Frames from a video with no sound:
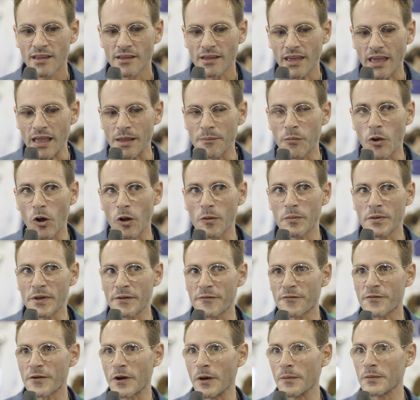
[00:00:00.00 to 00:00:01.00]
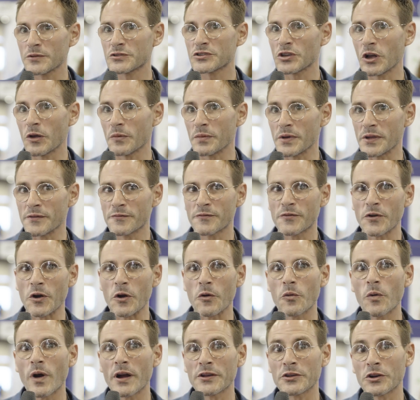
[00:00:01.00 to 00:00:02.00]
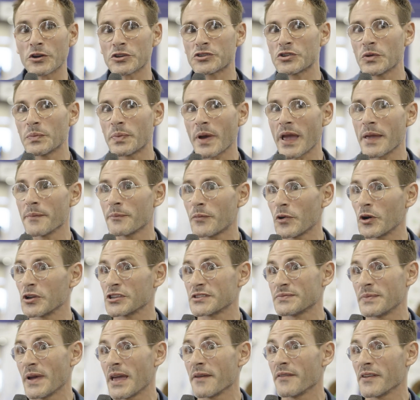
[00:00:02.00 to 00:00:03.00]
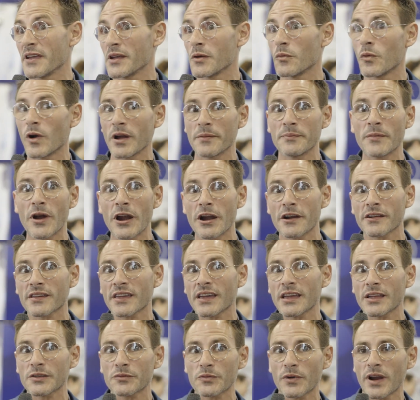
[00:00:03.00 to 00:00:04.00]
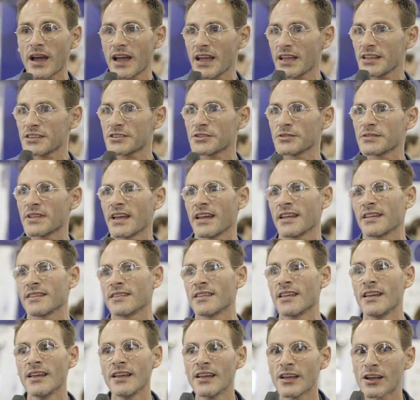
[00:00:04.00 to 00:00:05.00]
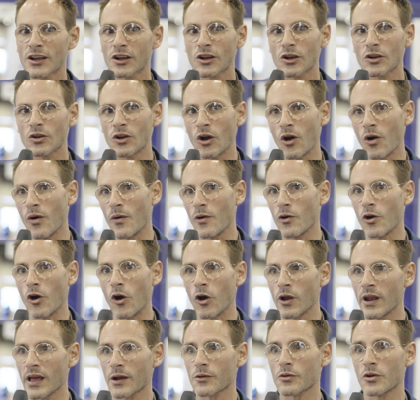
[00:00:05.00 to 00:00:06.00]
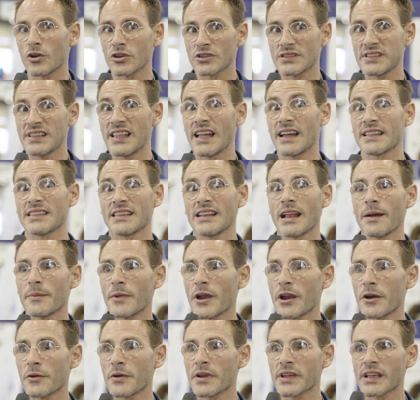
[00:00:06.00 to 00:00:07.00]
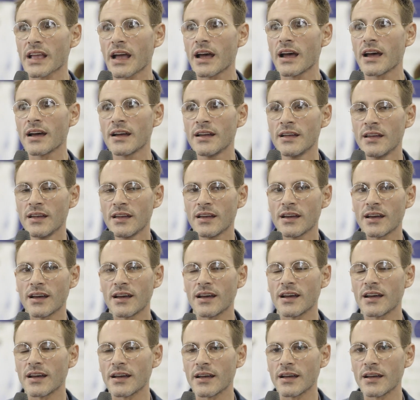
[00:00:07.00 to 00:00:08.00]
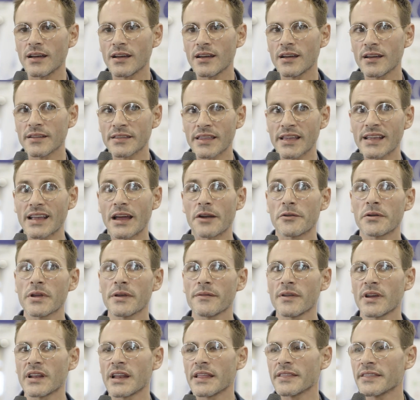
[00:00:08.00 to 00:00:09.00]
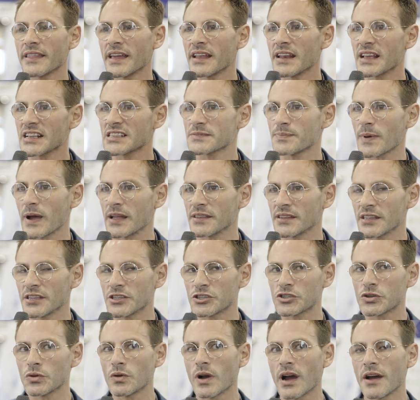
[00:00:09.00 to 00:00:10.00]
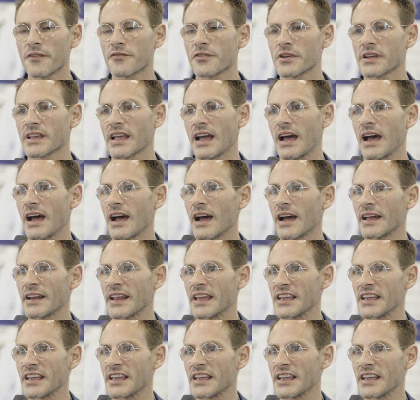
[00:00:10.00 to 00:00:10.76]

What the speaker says: evolving from solving for one or two pain points maybe in one market, right, to then go all across Latin America and the Caribbean, and then expanding to Africa and